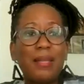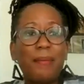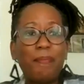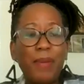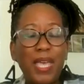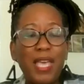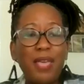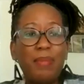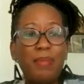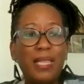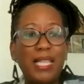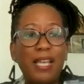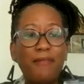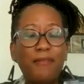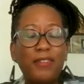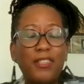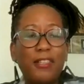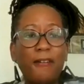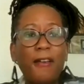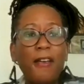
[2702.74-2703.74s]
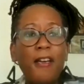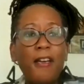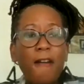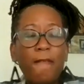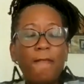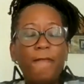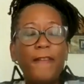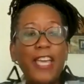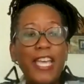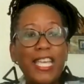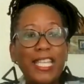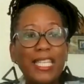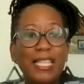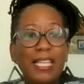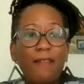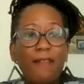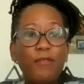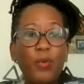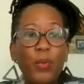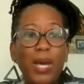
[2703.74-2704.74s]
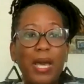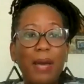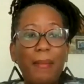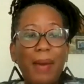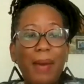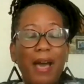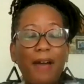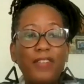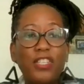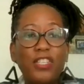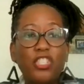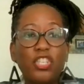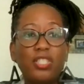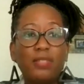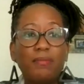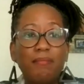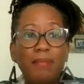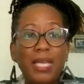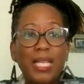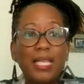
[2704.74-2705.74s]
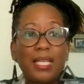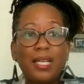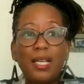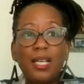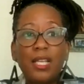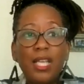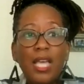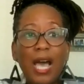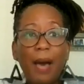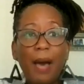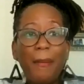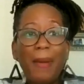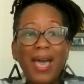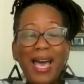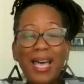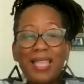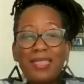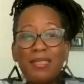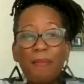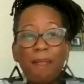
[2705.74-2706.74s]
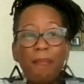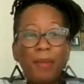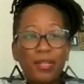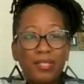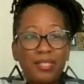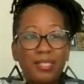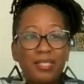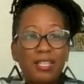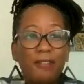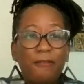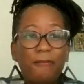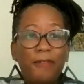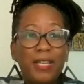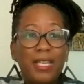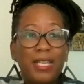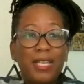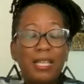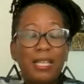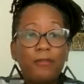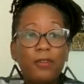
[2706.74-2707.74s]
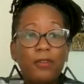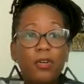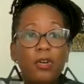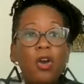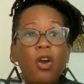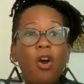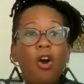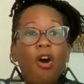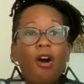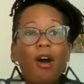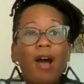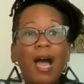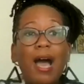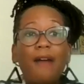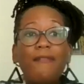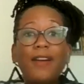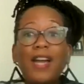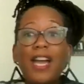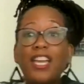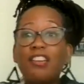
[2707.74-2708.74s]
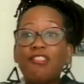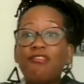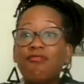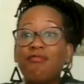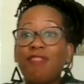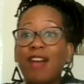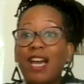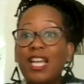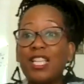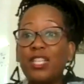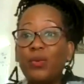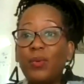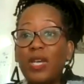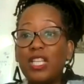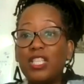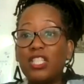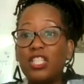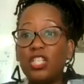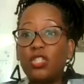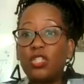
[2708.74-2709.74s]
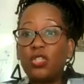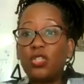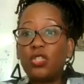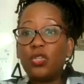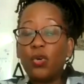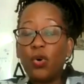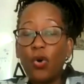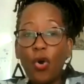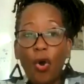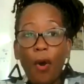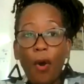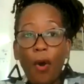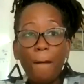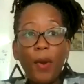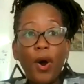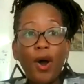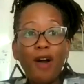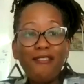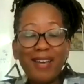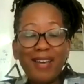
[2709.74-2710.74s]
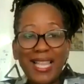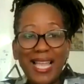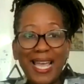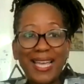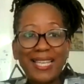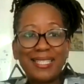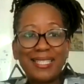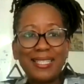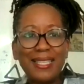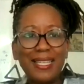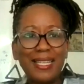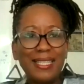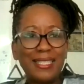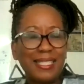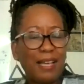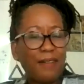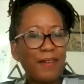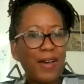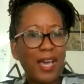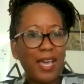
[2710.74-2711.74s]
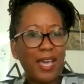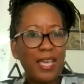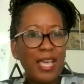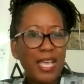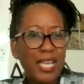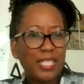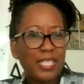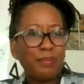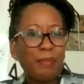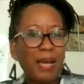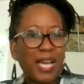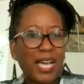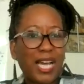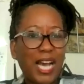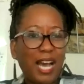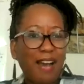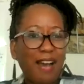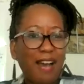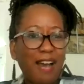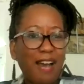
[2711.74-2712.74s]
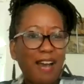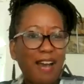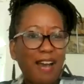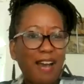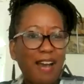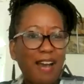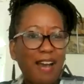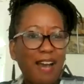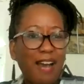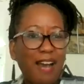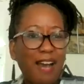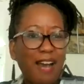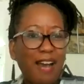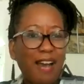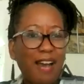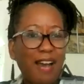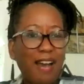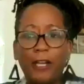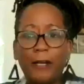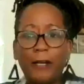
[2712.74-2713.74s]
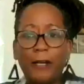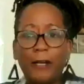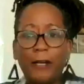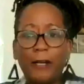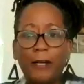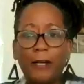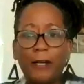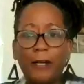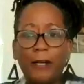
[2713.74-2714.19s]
baby level, the faith level where I'm having just milk? Am I at the mustard faith level, or have I graduated to moral excellence? Have I, is my character in check?